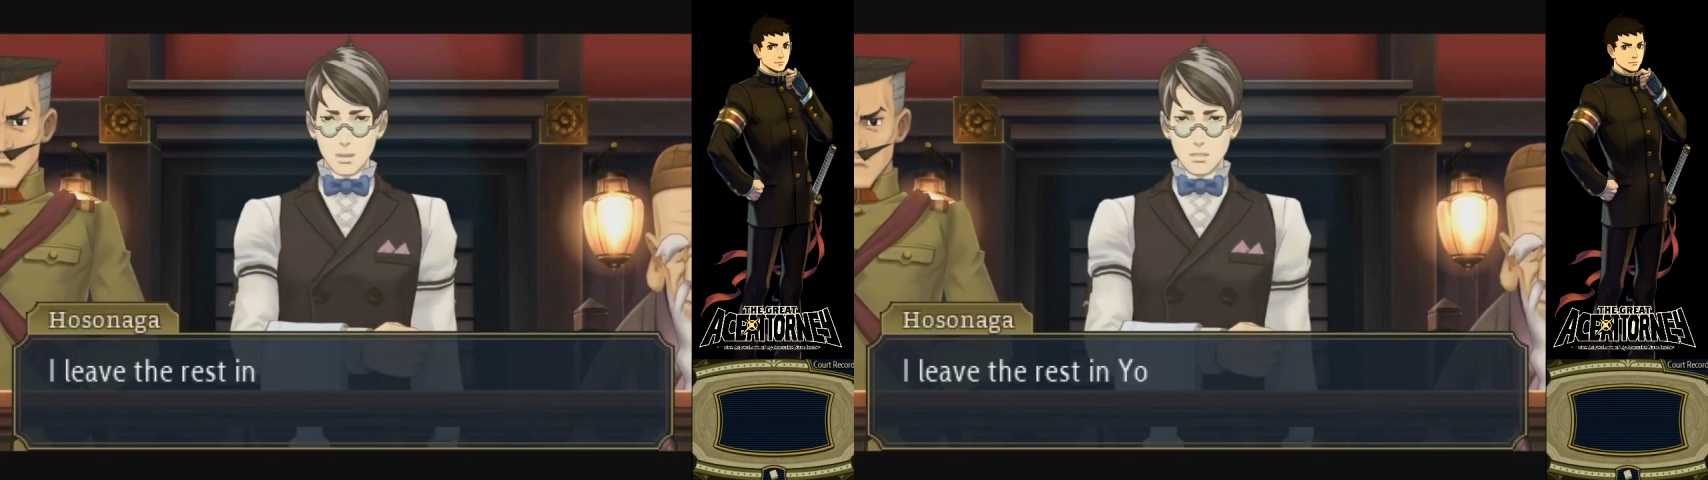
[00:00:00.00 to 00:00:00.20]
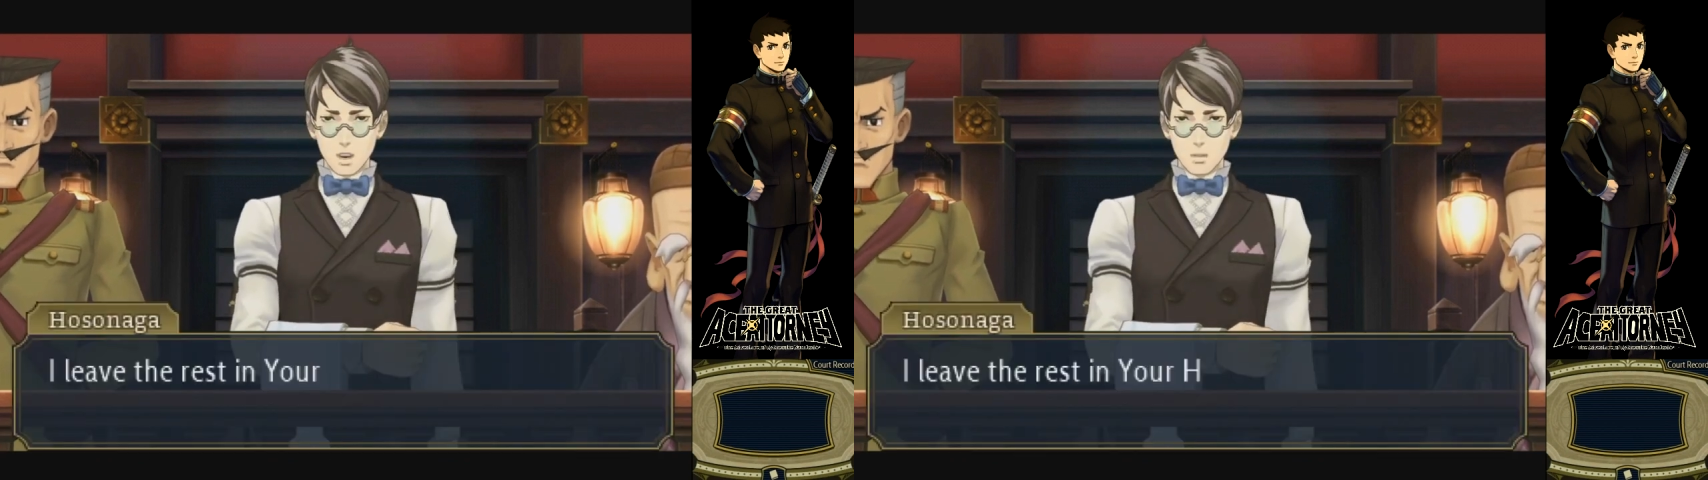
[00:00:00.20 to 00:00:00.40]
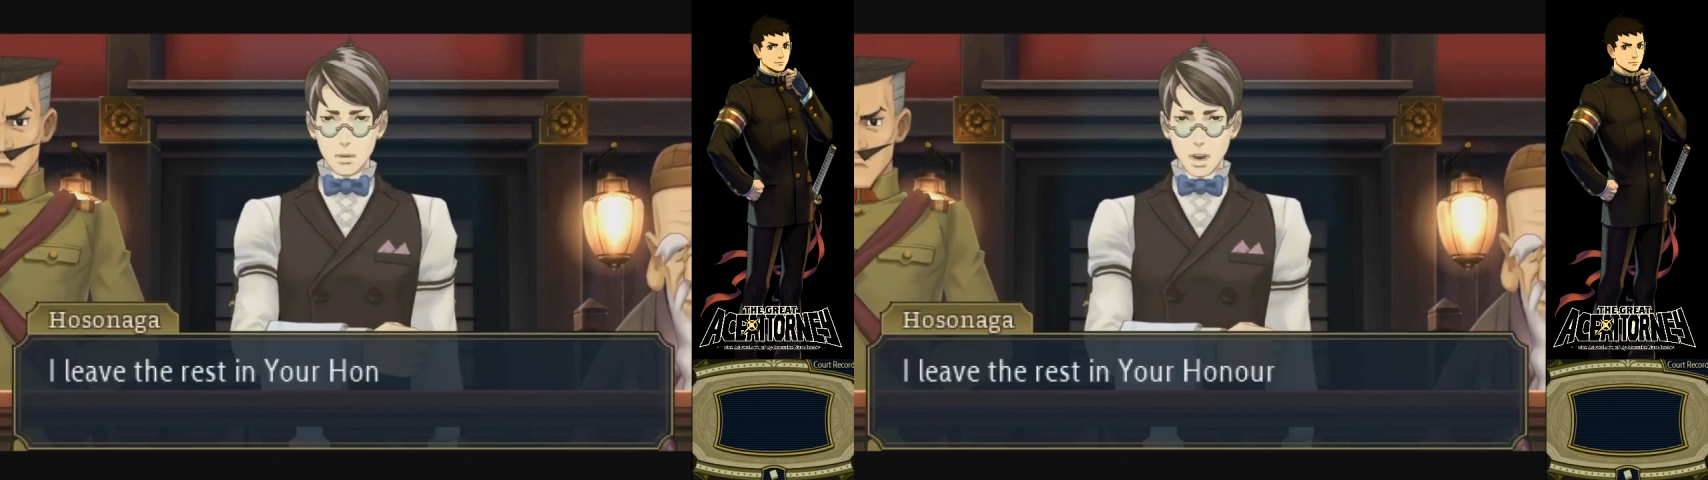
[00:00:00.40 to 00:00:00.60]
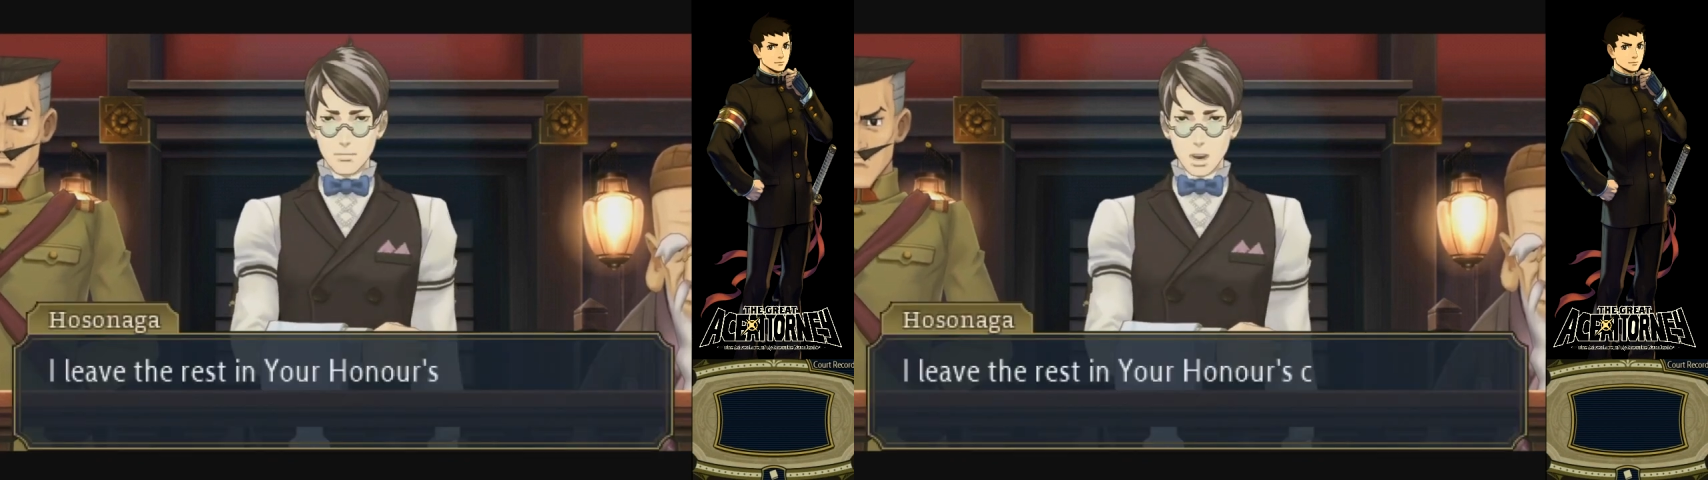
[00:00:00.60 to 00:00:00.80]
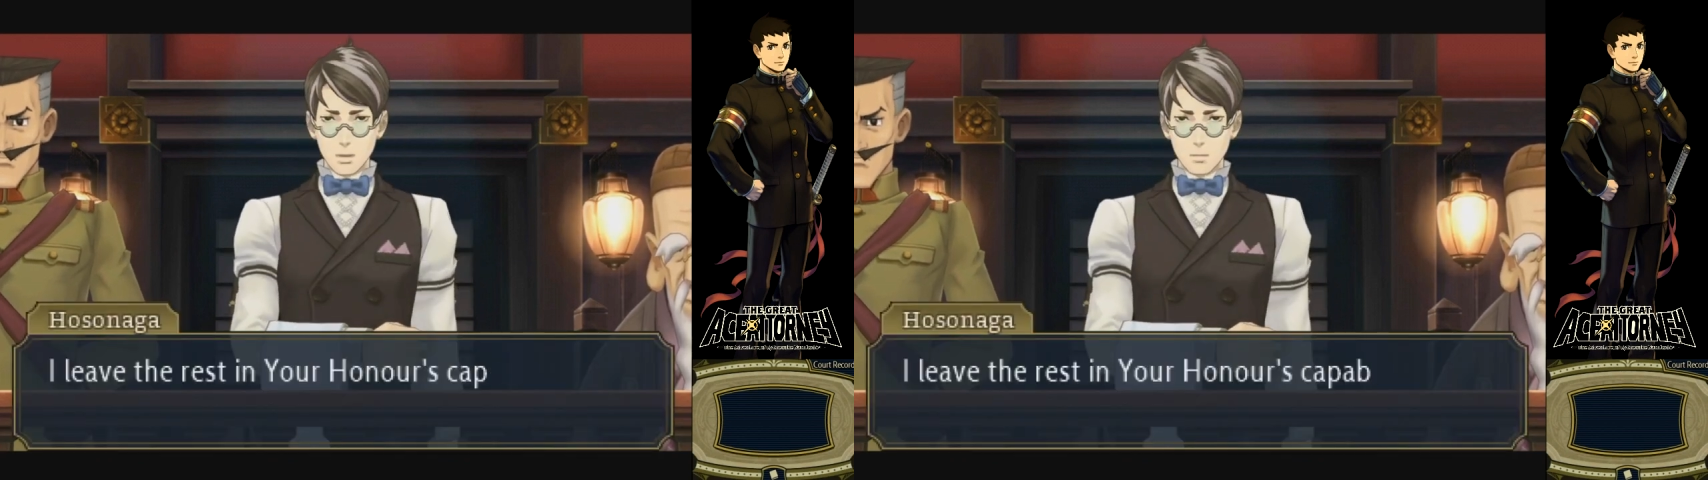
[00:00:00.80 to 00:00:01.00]
Leave the rest
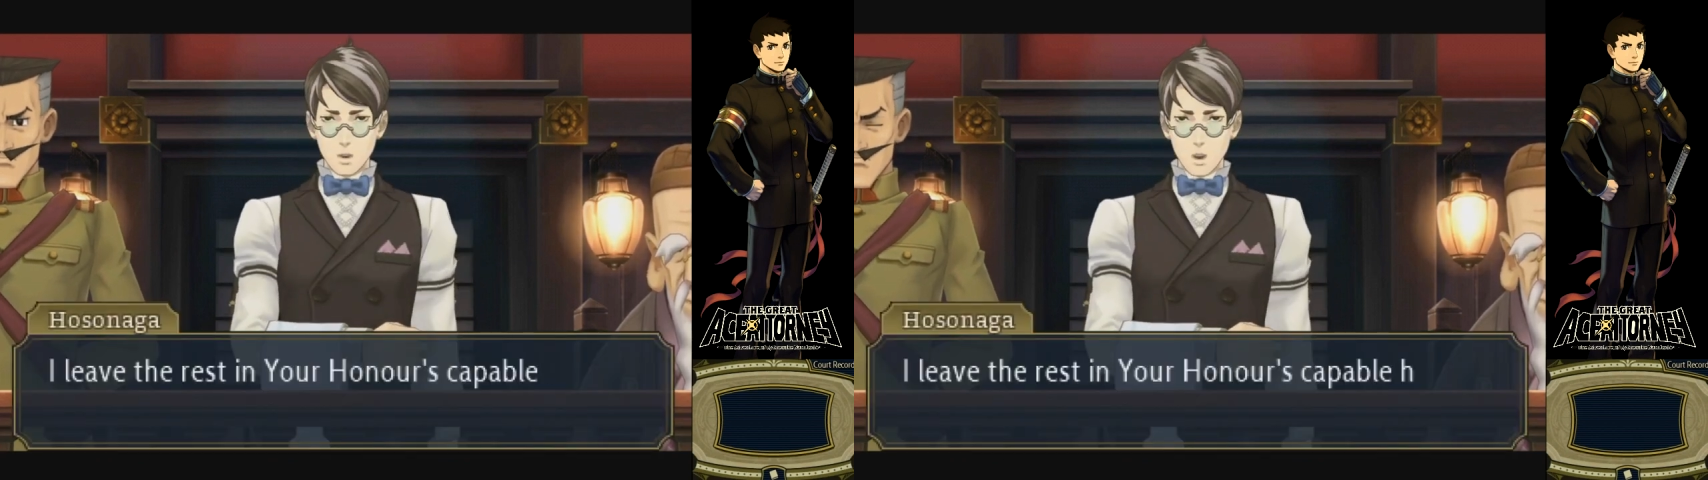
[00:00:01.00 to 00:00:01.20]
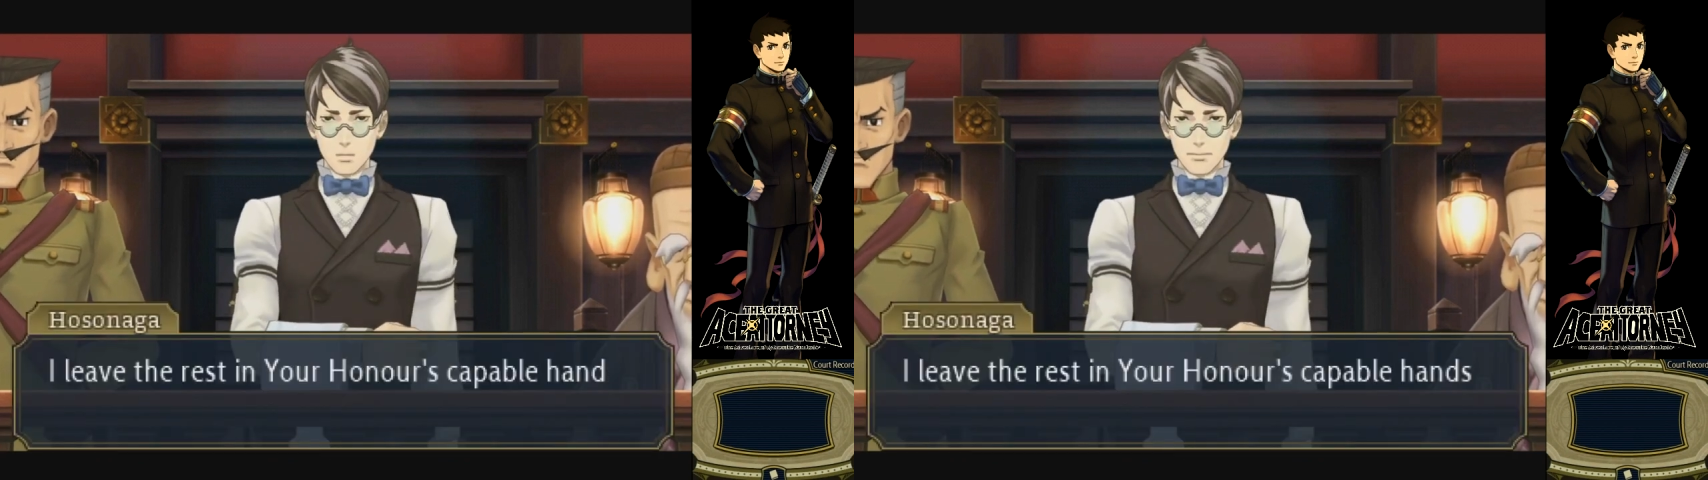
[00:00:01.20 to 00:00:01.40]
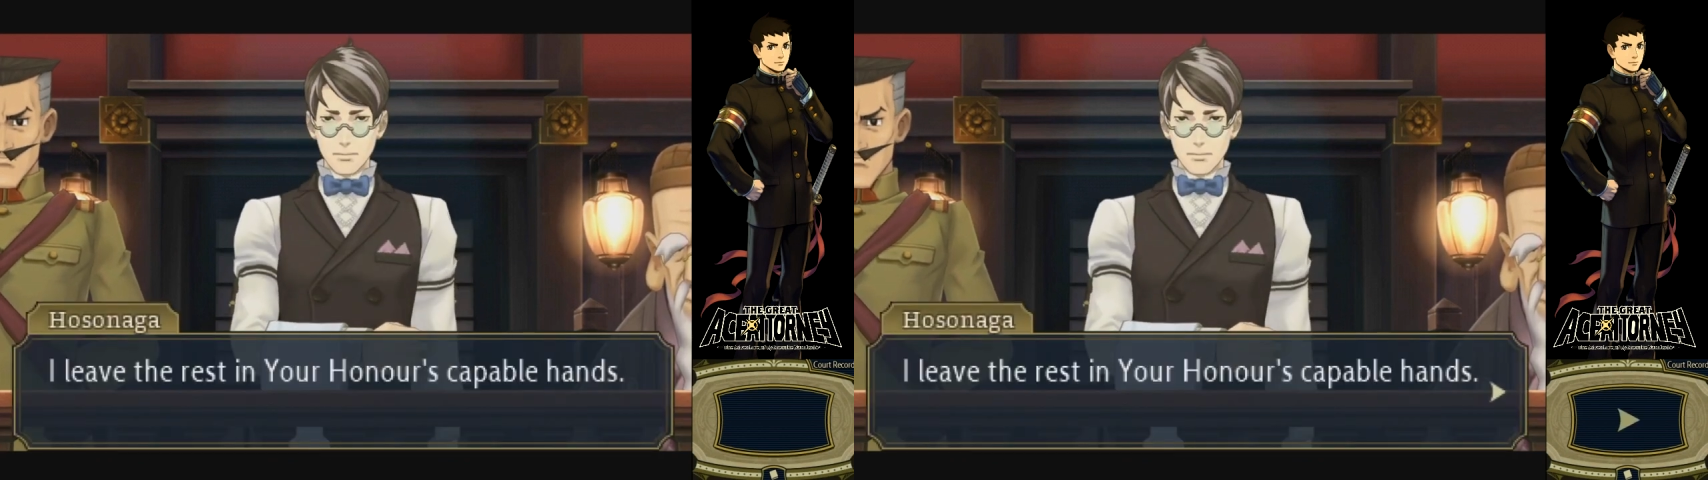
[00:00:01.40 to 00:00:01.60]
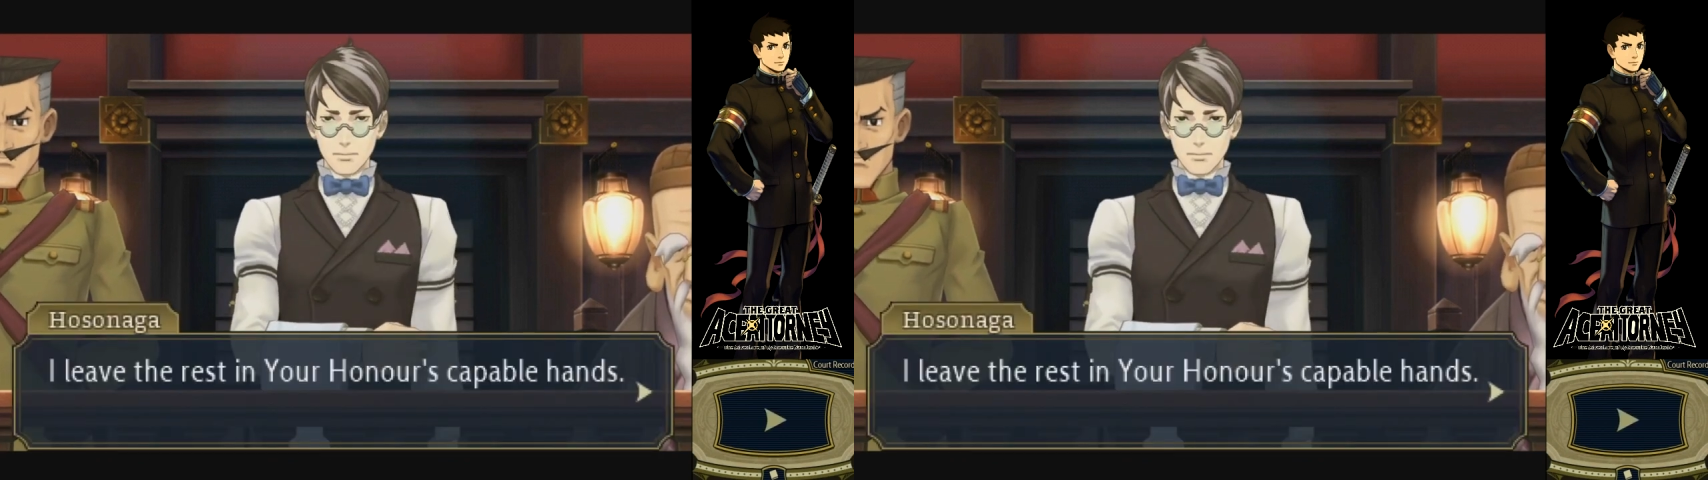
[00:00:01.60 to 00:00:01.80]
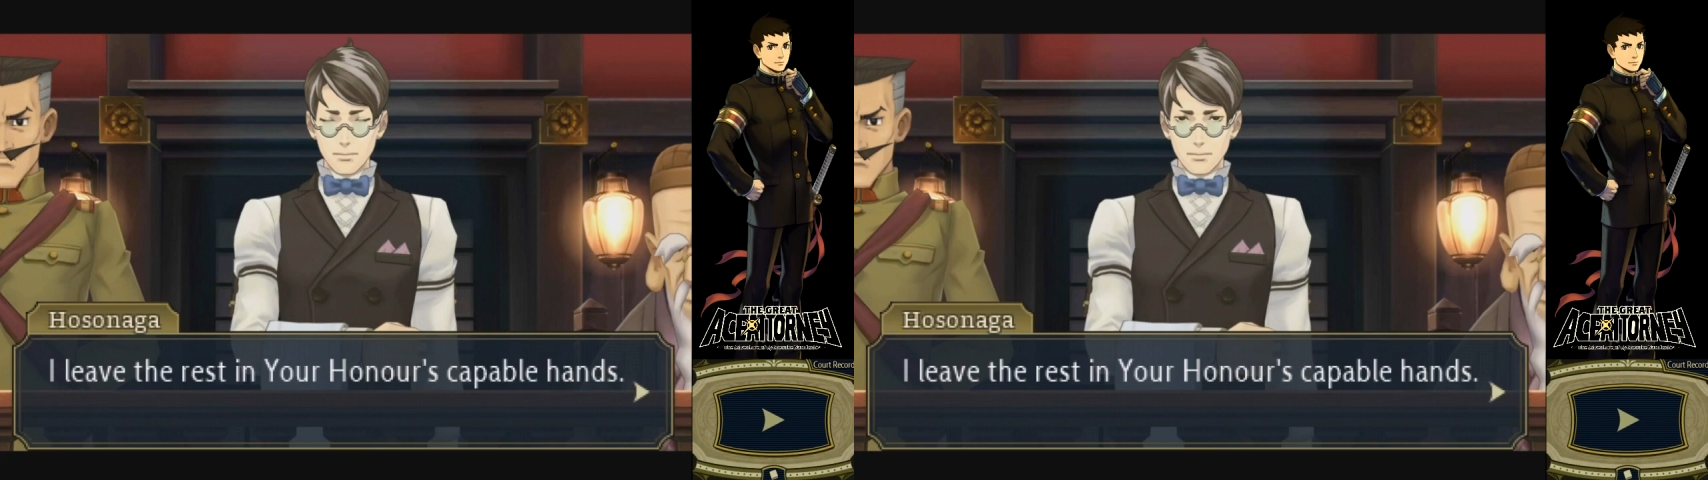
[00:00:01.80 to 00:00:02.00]
in your honor's capable
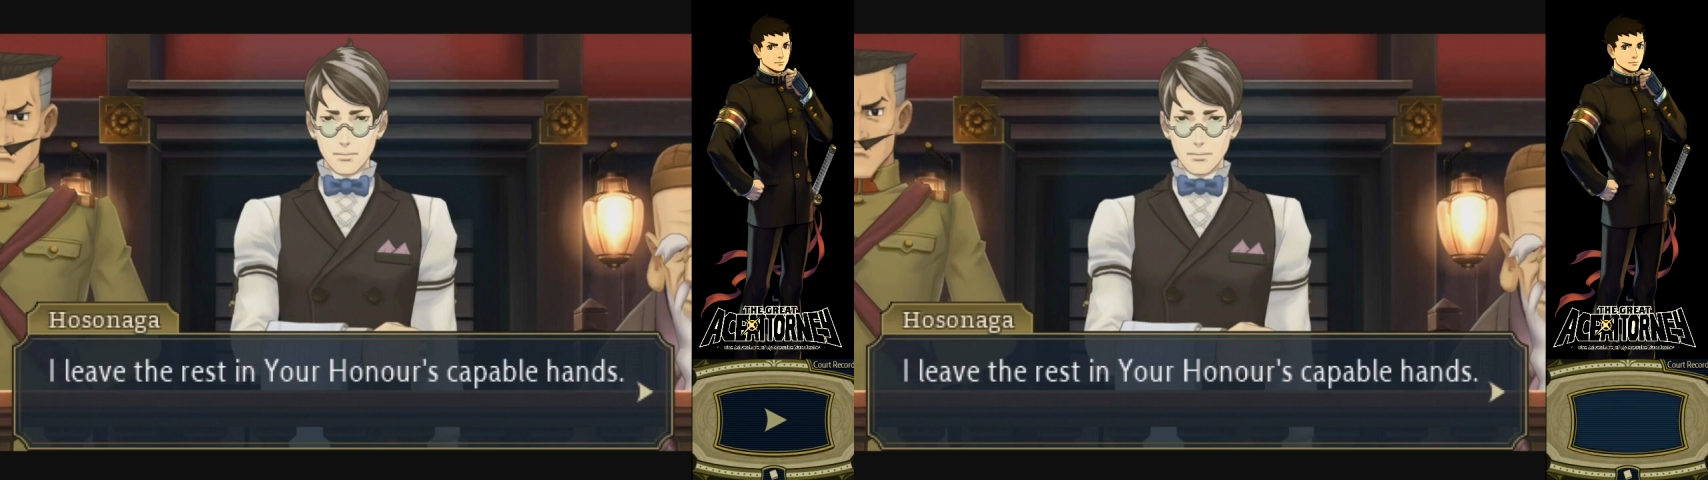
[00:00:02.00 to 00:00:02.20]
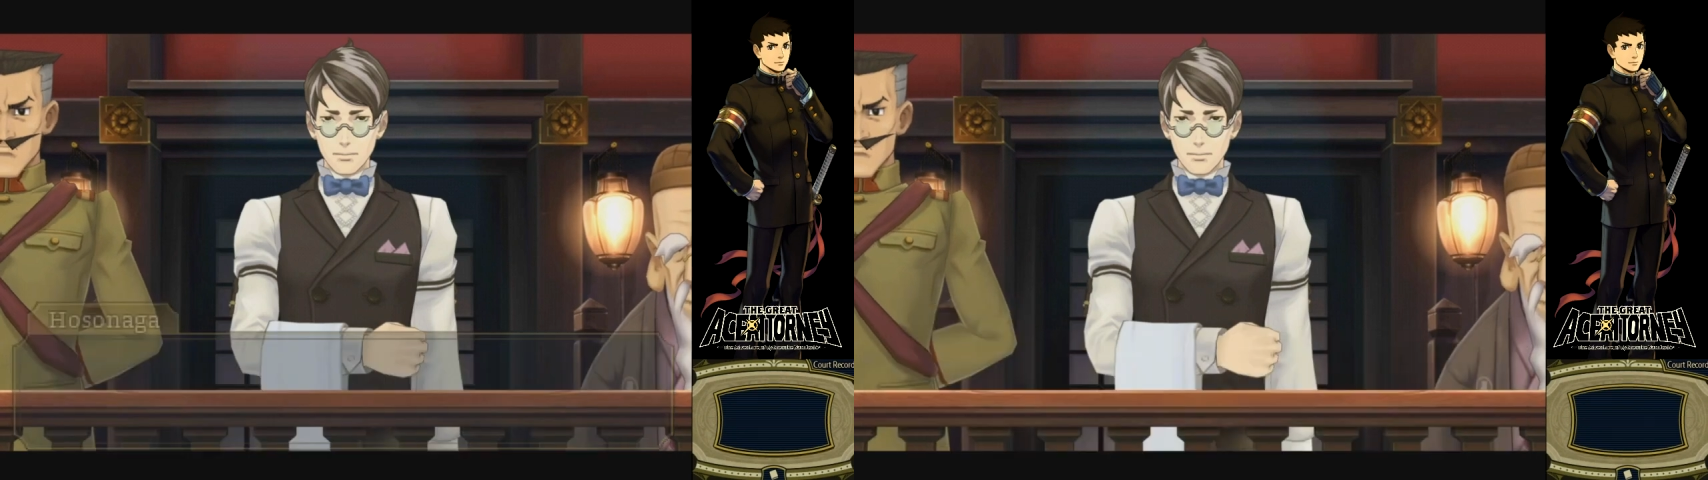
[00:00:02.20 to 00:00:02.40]
hands.